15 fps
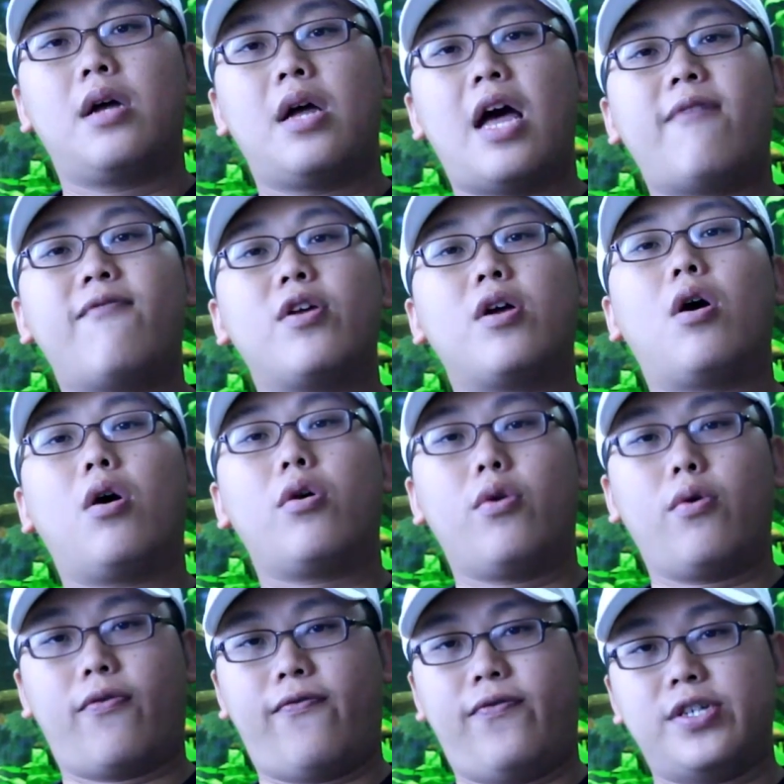Having all
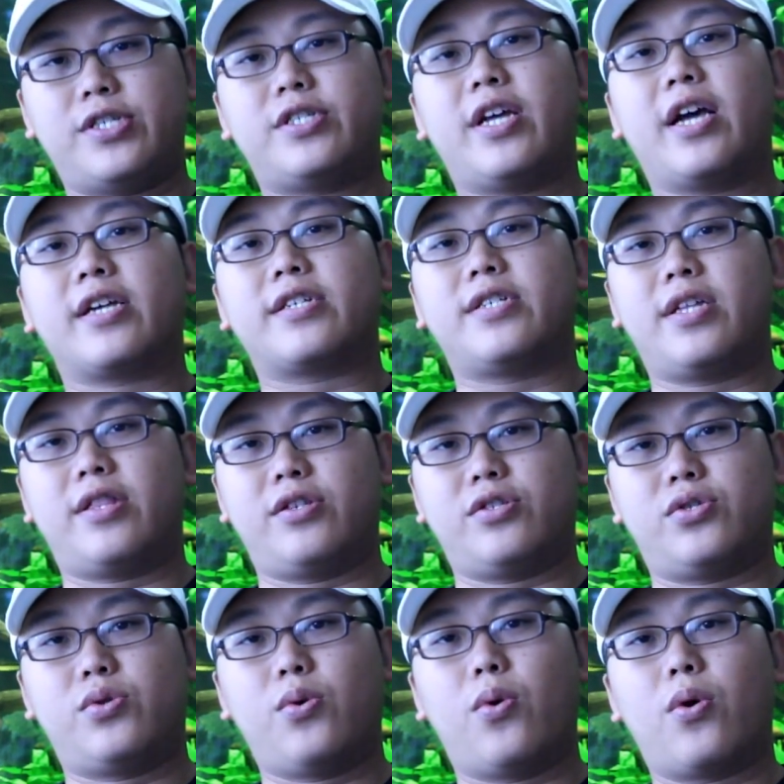those fish tanks at the
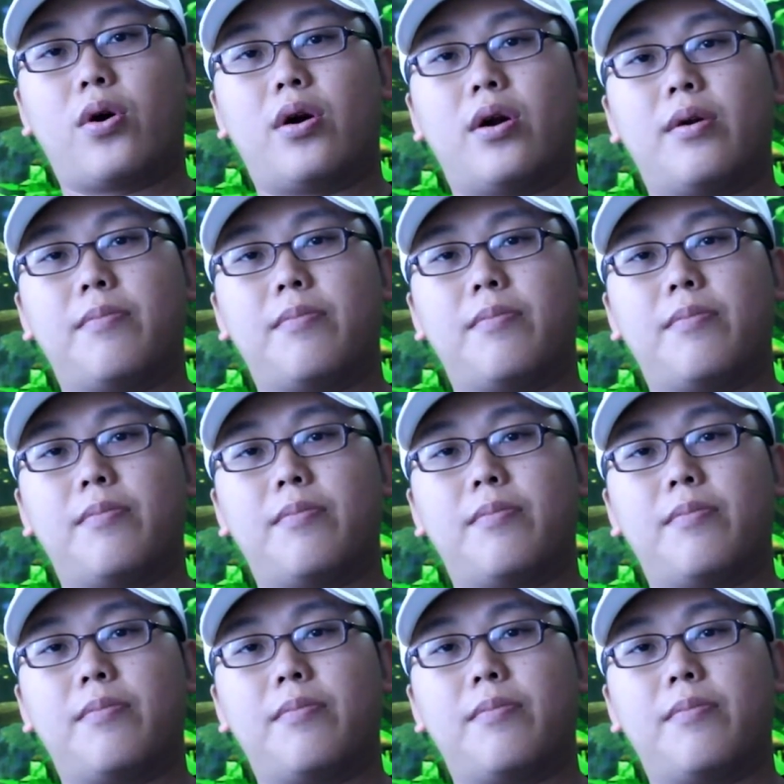store